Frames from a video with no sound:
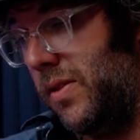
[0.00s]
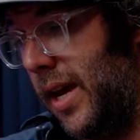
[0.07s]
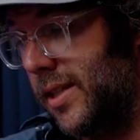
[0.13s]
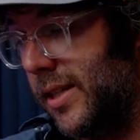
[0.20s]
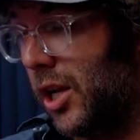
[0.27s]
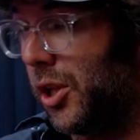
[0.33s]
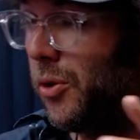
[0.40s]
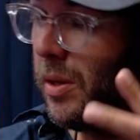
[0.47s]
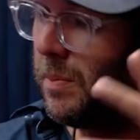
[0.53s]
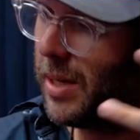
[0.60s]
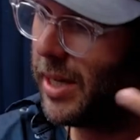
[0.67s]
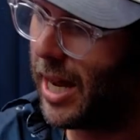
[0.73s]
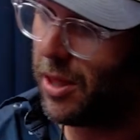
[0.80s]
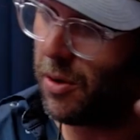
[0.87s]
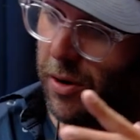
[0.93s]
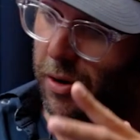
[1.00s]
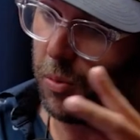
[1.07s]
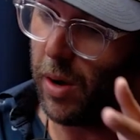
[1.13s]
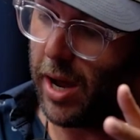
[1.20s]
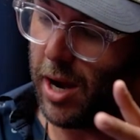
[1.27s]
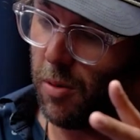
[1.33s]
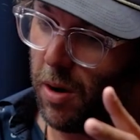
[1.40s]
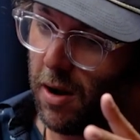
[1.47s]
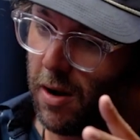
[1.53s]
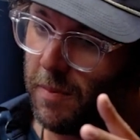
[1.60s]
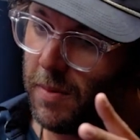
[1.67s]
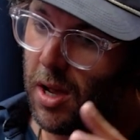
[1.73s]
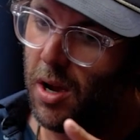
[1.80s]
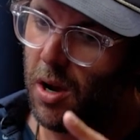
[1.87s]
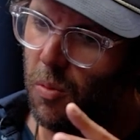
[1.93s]
things, and glue them together in a way where
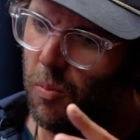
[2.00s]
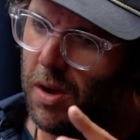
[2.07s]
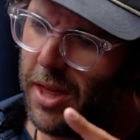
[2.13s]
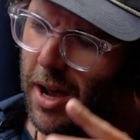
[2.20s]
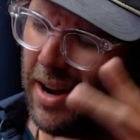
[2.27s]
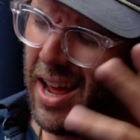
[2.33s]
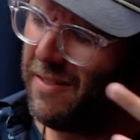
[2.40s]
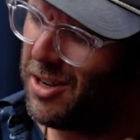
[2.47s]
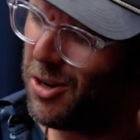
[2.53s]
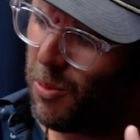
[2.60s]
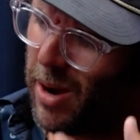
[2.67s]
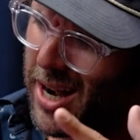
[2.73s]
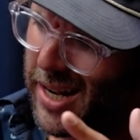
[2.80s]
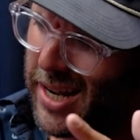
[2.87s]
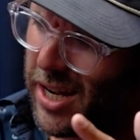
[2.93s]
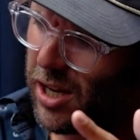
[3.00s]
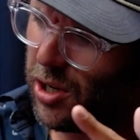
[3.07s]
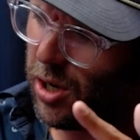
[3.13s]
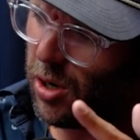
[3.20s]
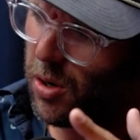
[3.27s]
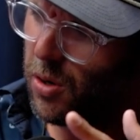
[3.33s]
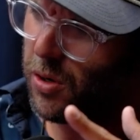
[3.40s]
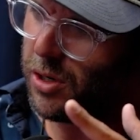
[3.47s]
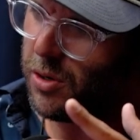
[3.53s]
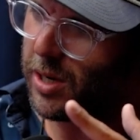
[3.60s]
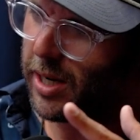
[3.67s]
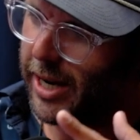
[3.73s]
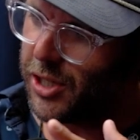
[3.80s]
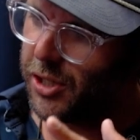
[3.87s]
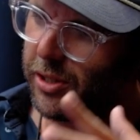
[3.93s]
without having to write any code, you
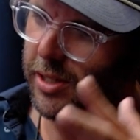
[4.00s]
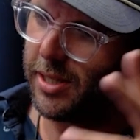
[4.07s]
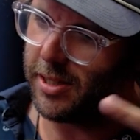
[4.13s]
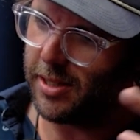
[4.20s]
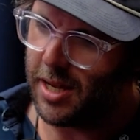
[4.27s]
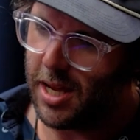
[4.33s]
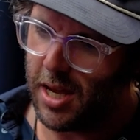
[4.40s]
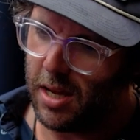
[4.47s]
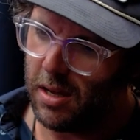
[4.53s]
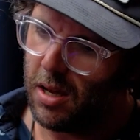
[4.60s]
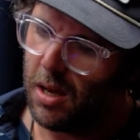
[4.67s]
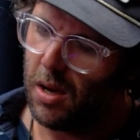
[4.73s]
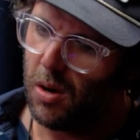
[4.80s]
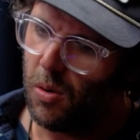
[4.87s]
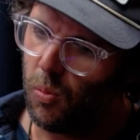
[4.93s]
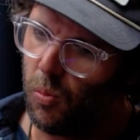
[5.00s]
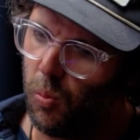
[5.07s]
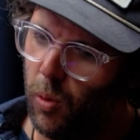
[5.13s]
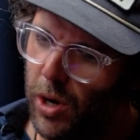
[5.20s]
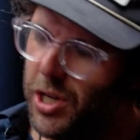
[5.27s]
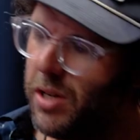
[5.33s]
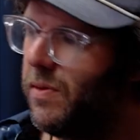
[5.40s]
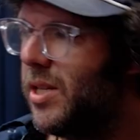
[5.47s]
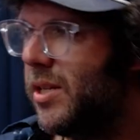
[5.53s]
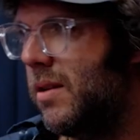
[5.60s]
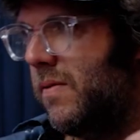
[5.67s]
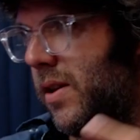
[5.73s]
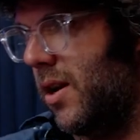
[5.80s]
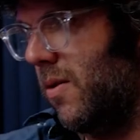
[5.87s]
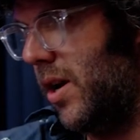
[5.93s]
can actually see which of these
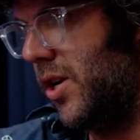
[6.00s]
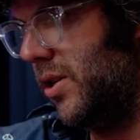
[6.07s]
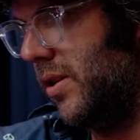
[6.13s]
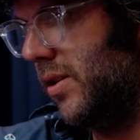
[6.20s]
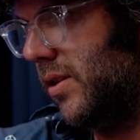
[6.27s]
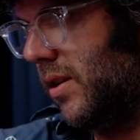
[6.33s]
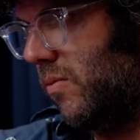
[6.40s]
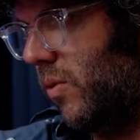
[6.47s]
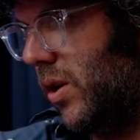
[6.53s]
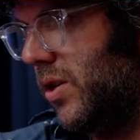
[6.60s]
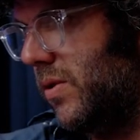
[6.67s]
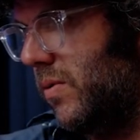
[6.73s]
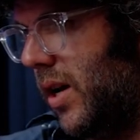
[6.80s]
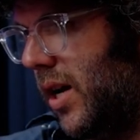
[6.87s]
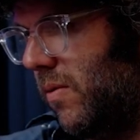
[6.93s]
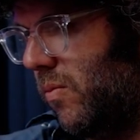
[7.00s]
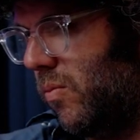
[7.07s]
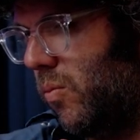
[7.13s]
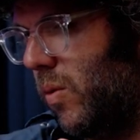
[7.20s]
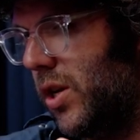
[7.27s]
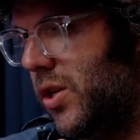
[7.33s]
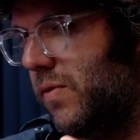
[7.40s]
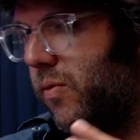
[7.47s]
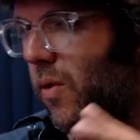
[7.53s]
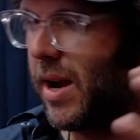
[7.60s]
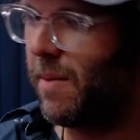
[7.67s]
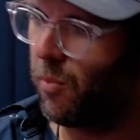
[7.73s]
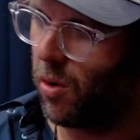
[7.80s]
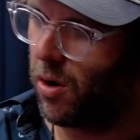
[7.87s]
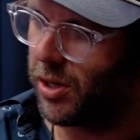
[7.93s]
configurations and which
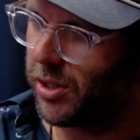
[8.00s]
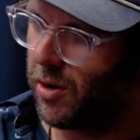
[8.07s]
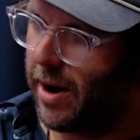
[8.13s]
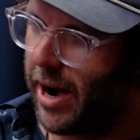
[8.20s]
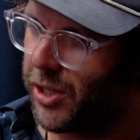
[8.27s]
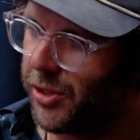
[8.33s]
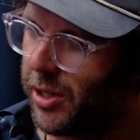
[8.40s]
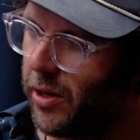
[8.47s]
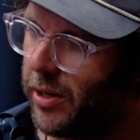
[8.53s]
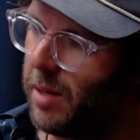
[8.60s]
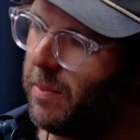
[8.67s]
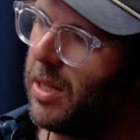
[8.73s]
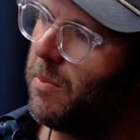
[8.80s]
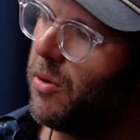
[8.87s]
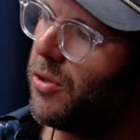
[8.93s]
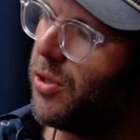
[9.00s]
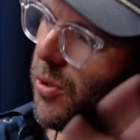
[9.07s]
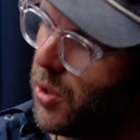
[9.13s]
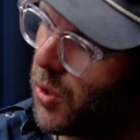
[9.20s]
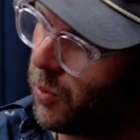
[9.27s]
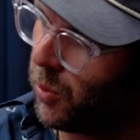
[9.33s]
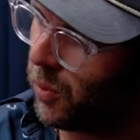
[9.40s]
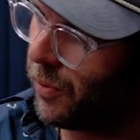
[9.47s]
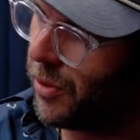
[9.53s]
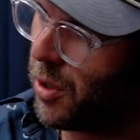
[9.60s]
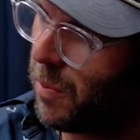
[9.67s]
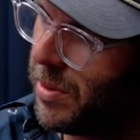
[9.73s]
frameworks are actually going to be the most useful for your